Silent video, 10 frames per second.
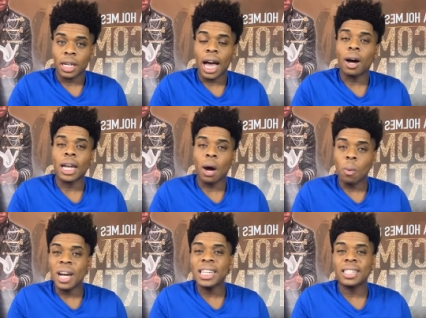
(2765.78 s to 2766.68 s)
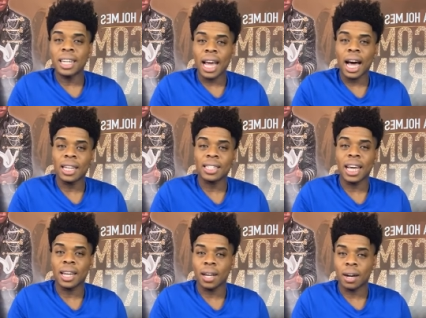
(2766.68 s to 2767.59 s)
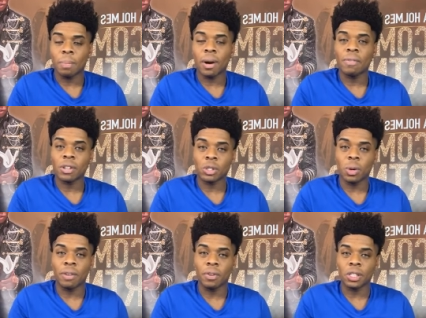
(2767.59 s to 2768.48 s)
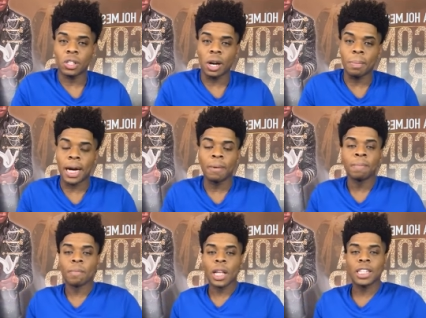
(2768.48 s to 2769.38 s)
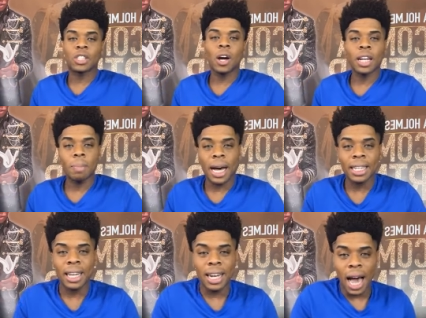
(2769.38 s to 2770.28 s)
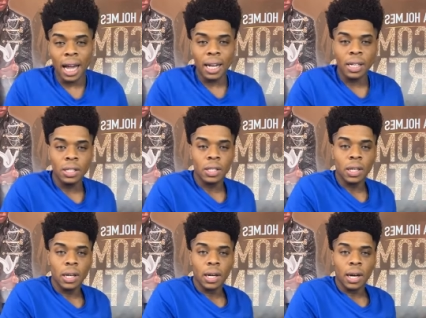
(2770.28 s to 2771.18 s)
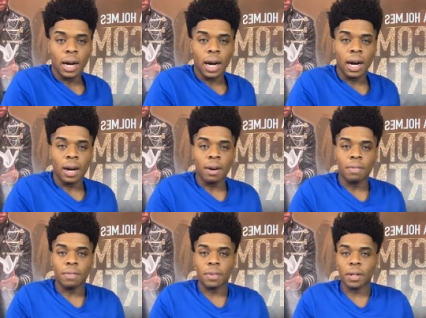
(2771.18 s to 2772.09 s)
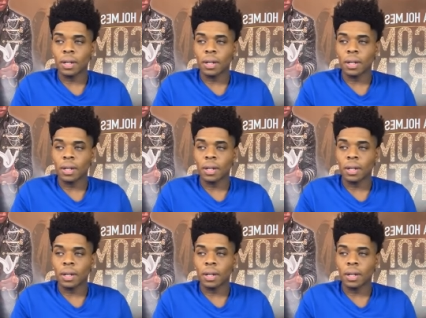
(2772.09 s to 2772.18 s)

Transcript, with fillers: Now, now, what is the knowledge that uh, Proverbs 24 is talking about? It's talking about the knowledge of